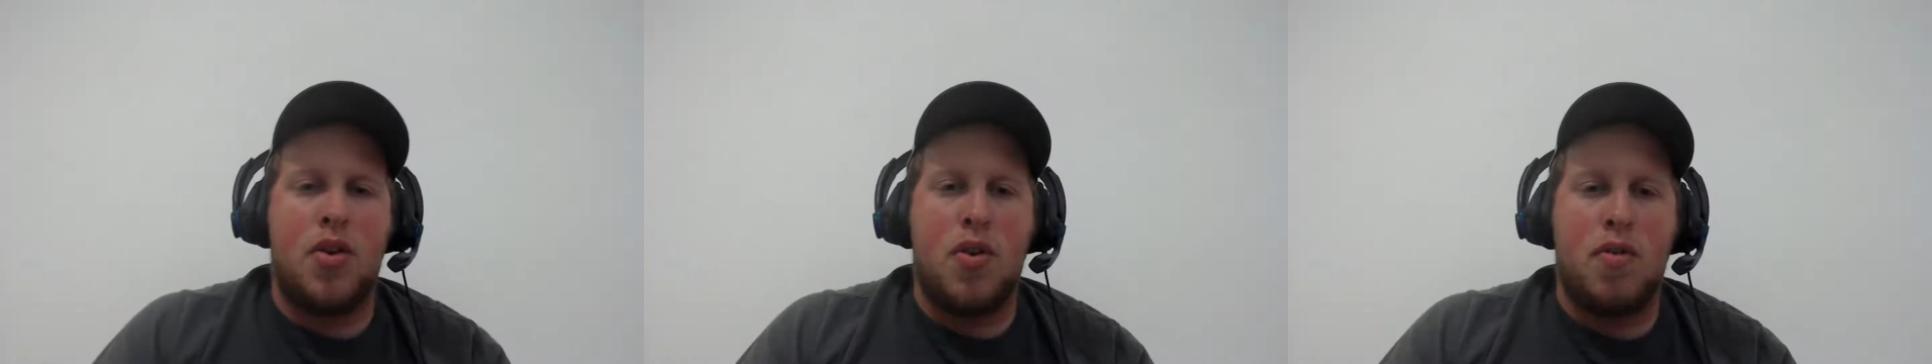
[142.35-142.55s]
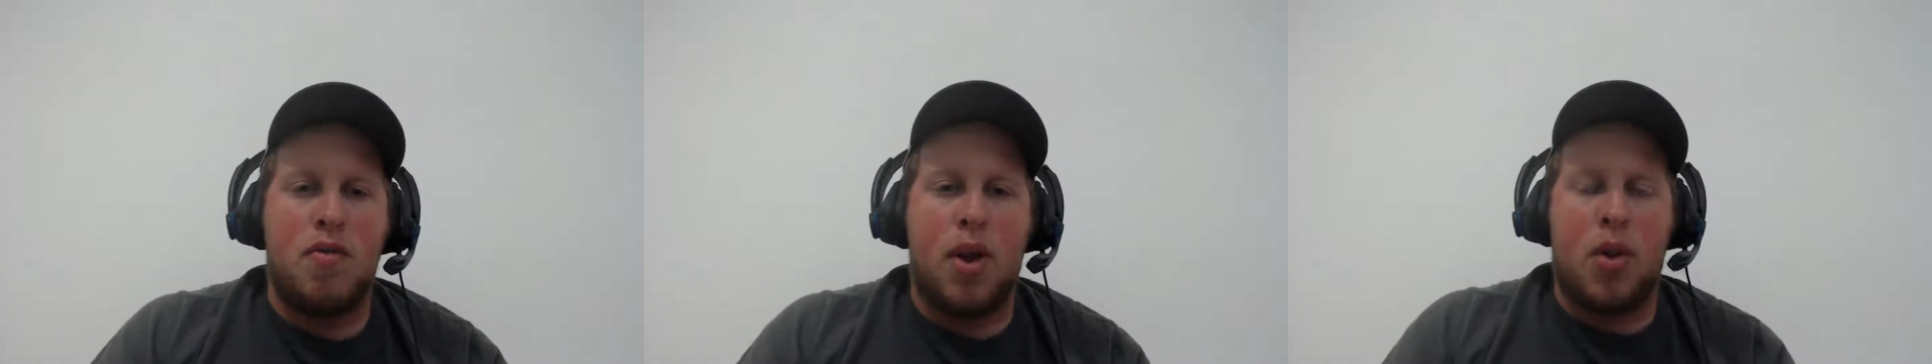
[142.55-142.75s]

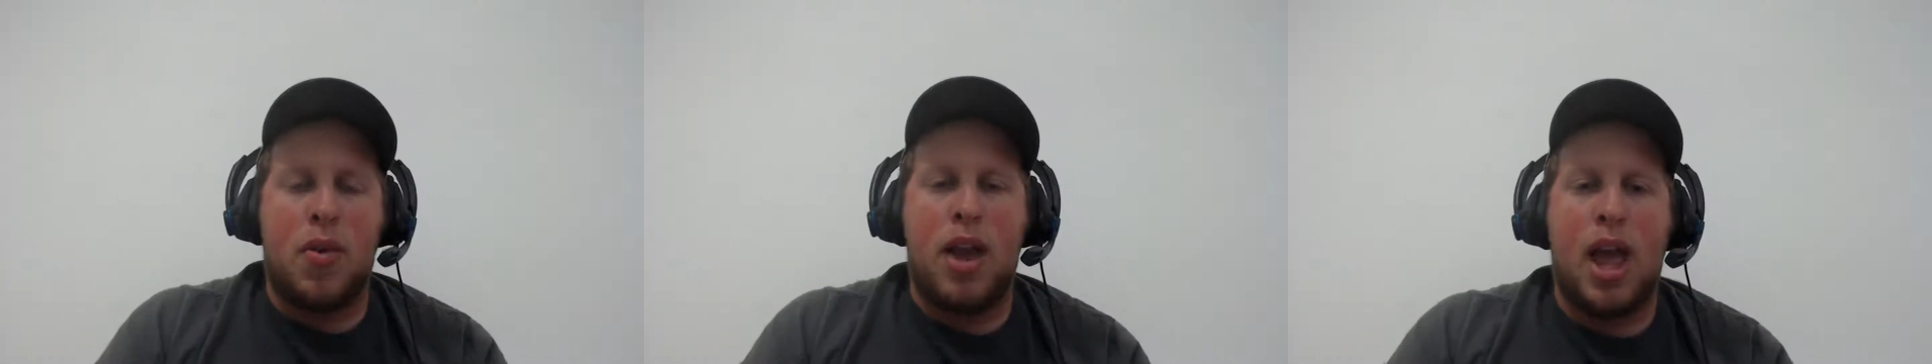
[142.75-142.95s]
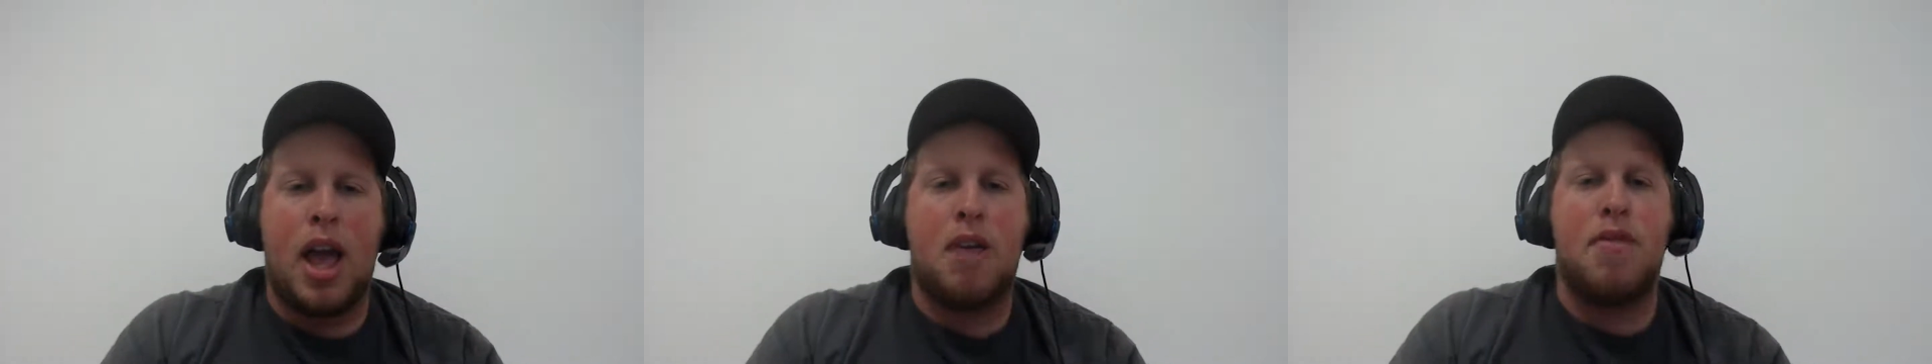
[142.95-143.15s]
very
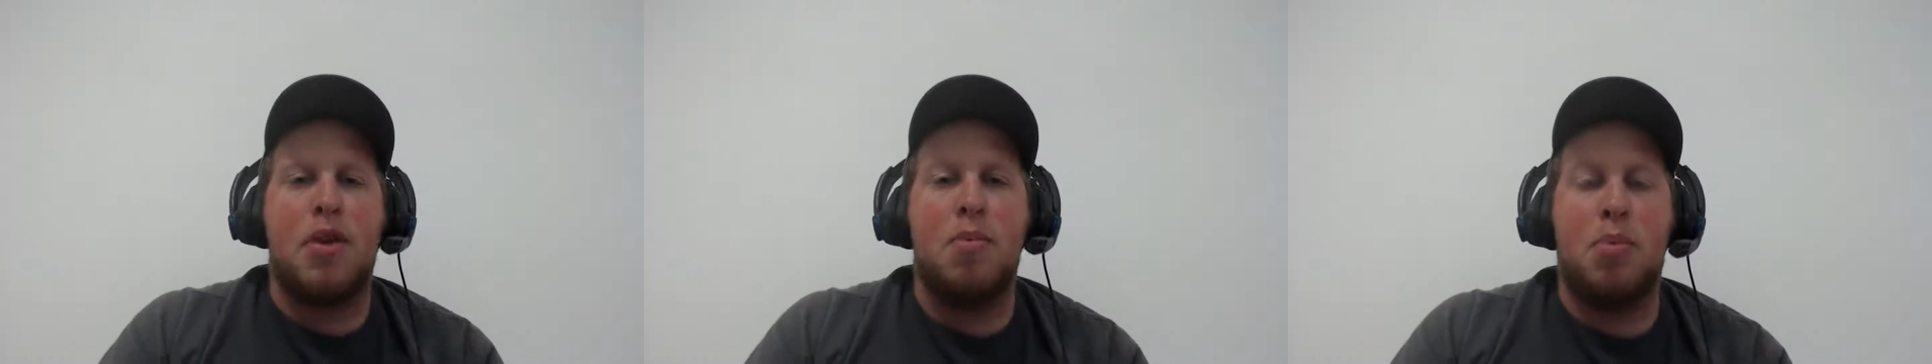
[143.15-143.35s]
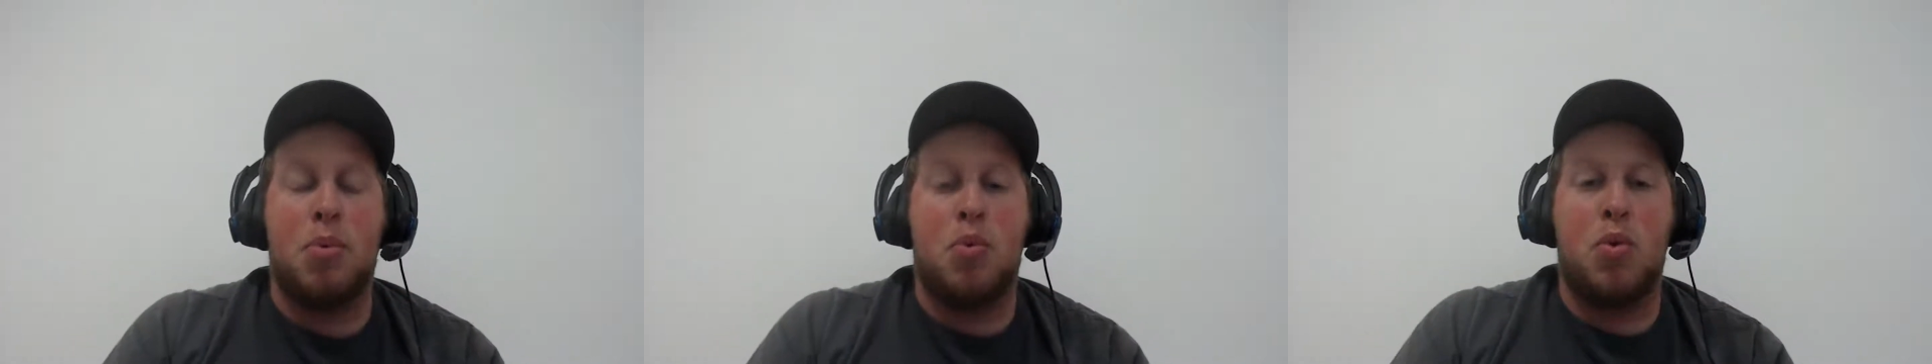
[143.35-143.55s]
heavy
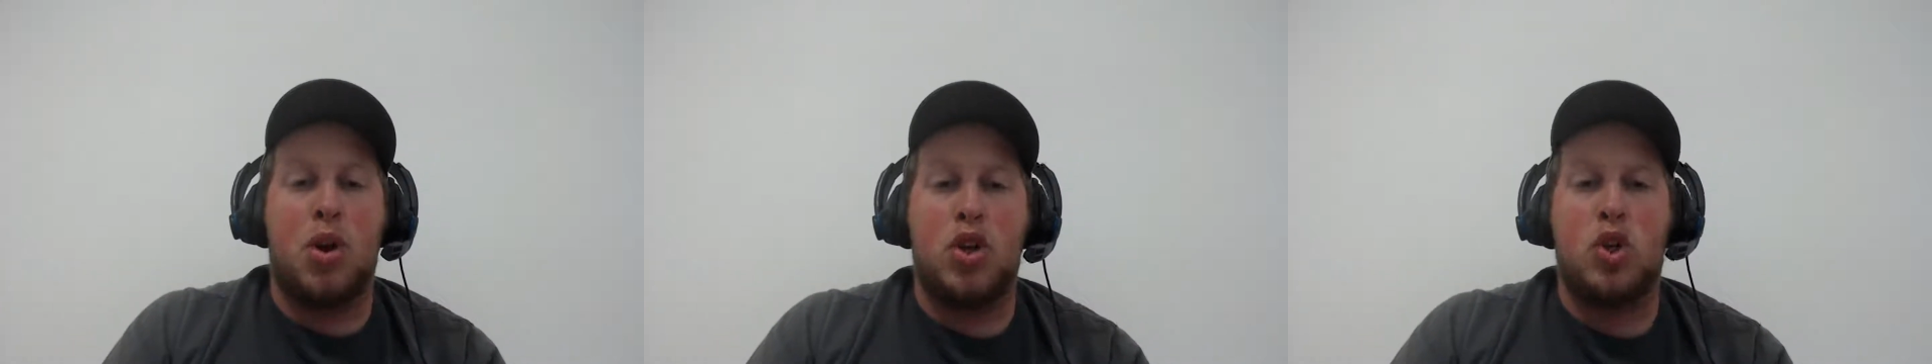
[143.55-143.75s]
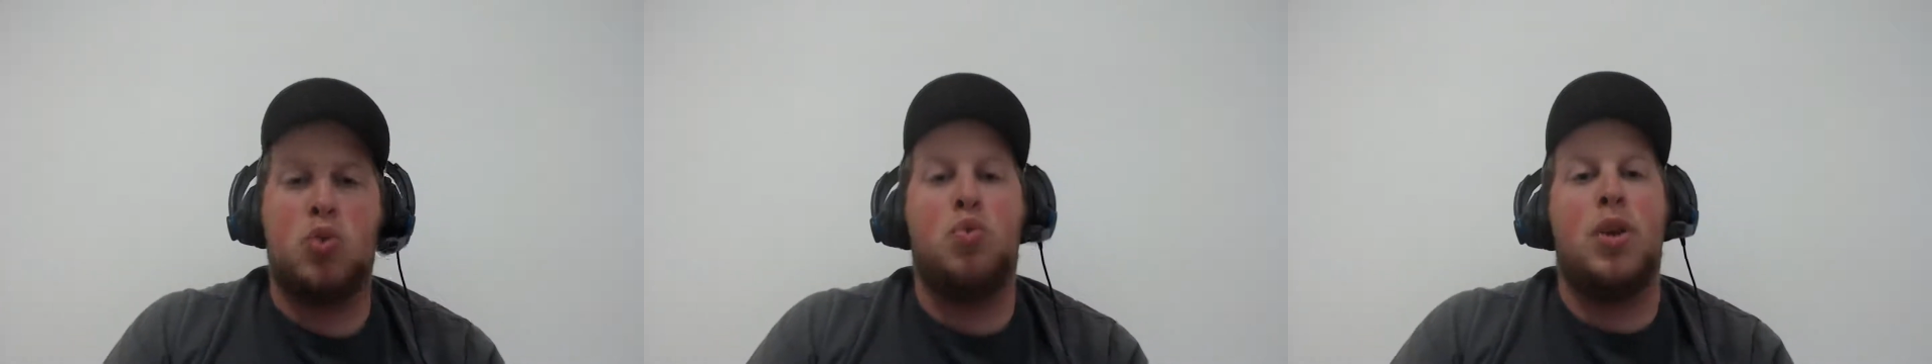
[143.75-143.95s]

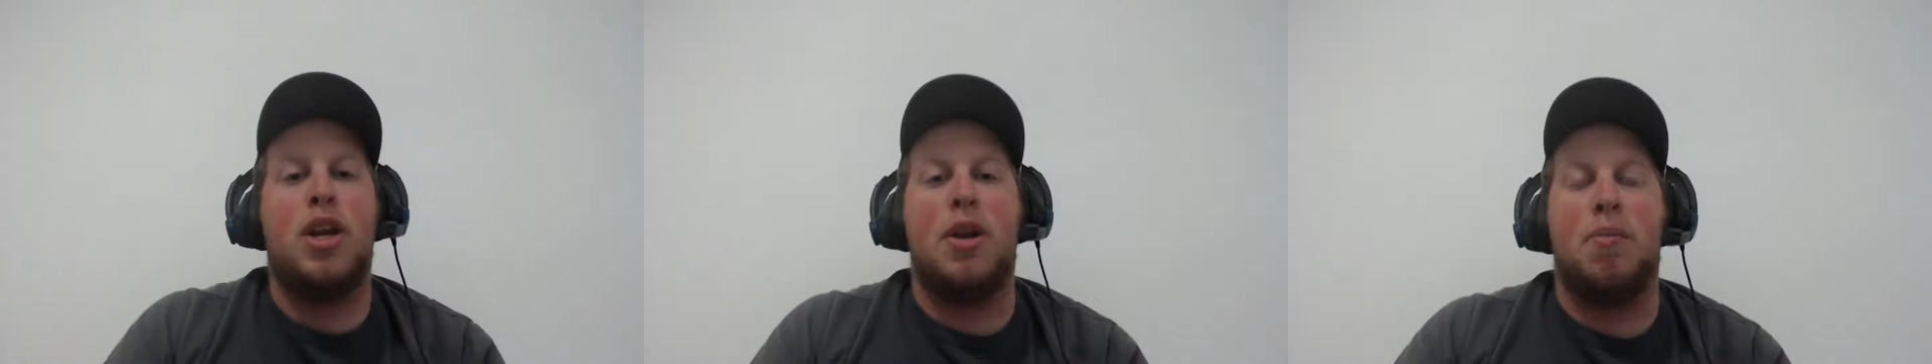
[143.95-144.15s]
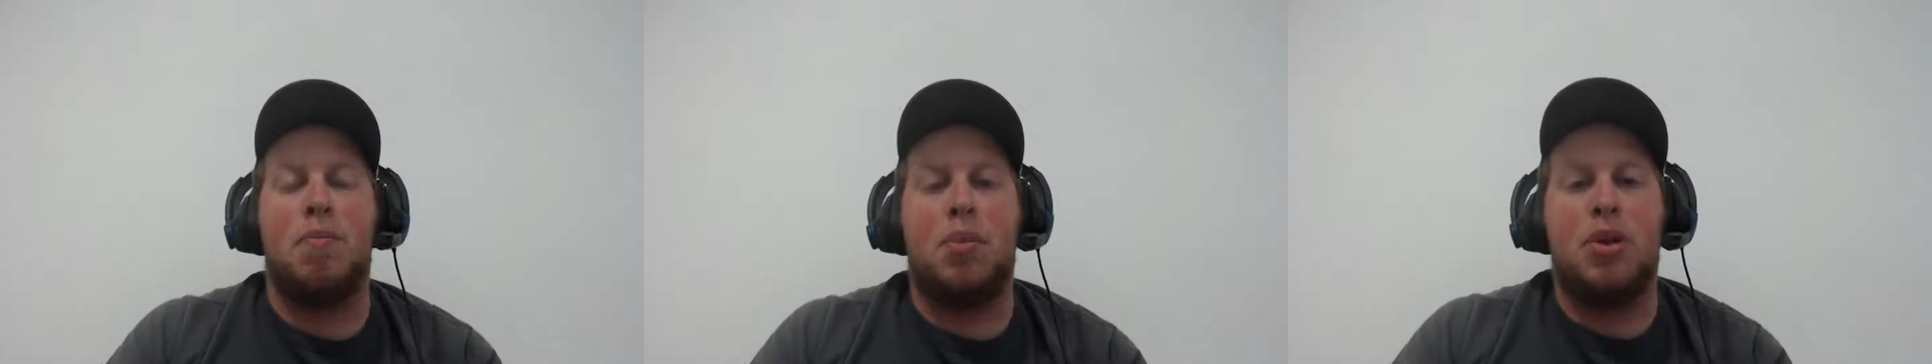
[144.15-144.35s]

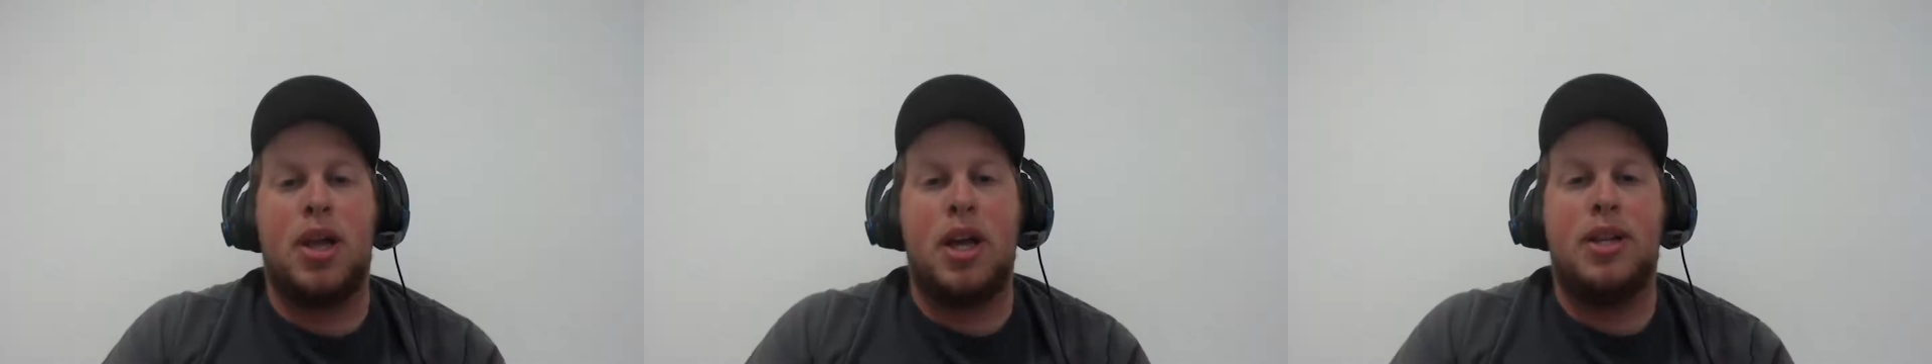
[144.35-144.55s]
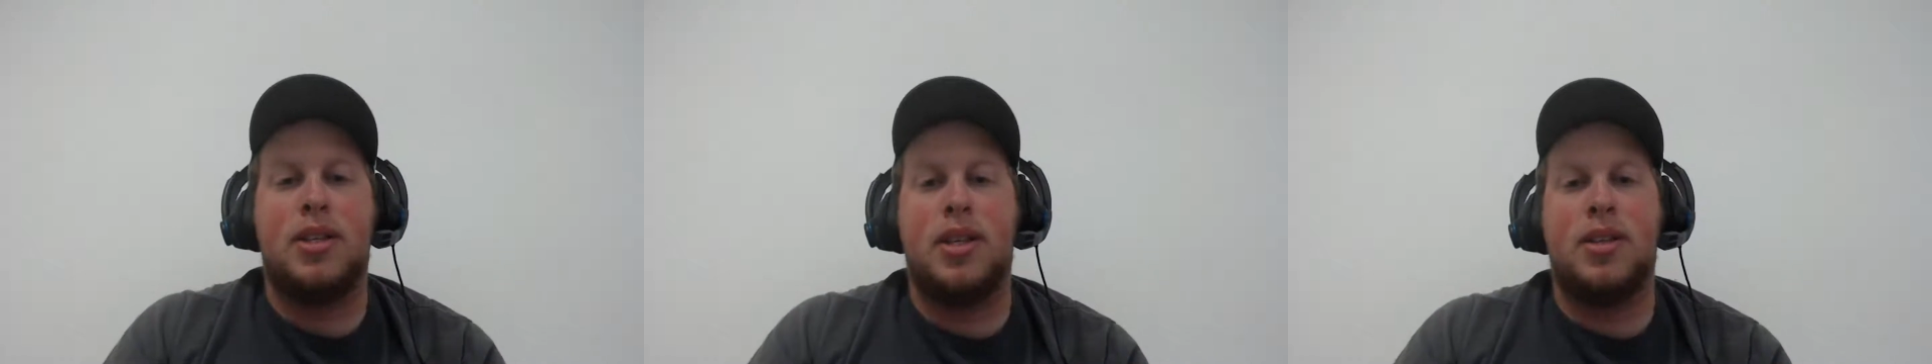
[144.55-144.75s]
brush-ridden
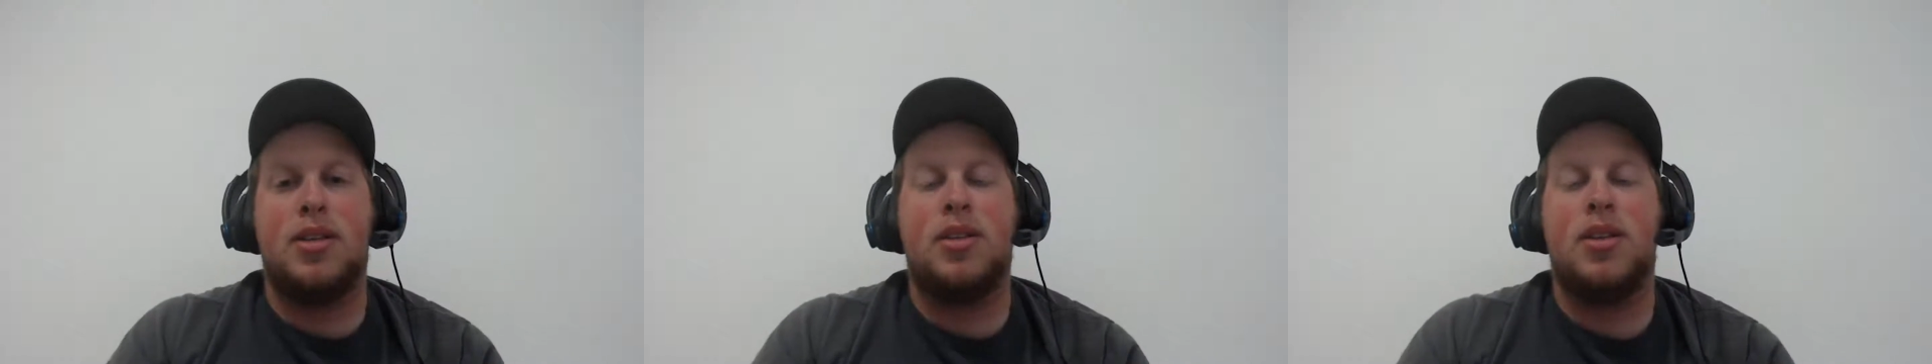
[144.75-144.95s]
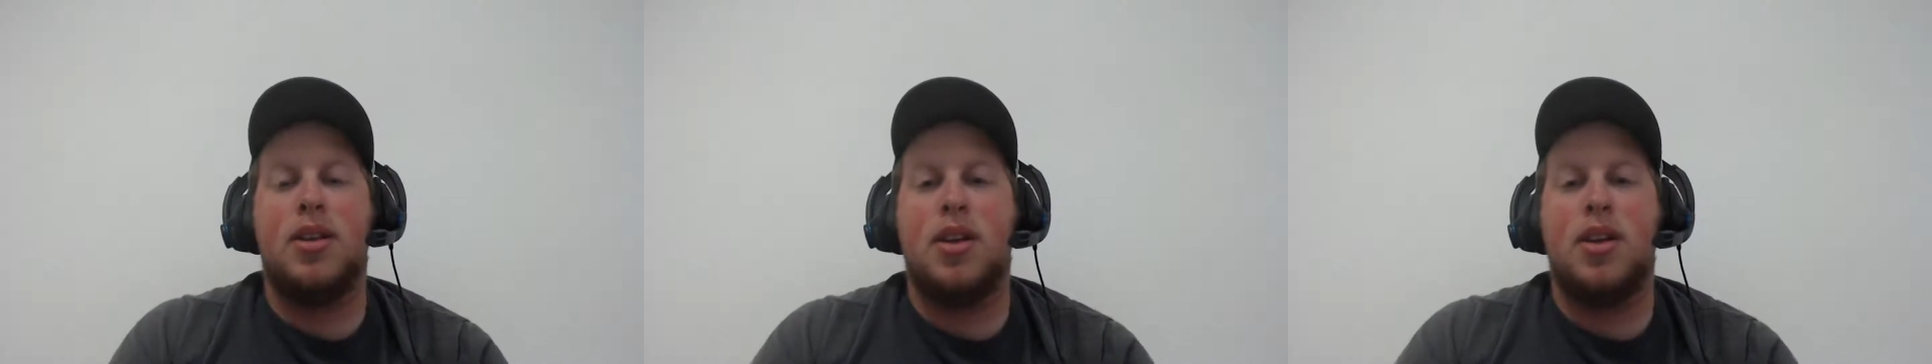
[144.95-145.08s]
places.